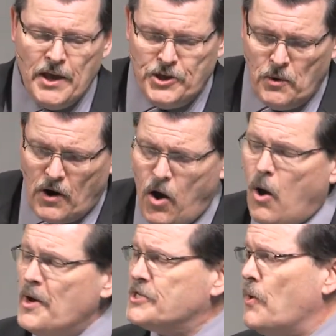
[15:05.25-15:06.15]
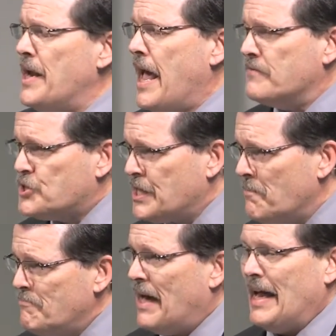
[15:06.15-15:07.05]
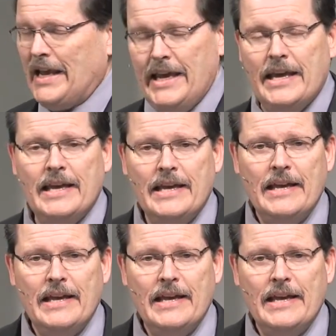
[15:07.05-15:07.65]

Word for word: you are always going to have somebody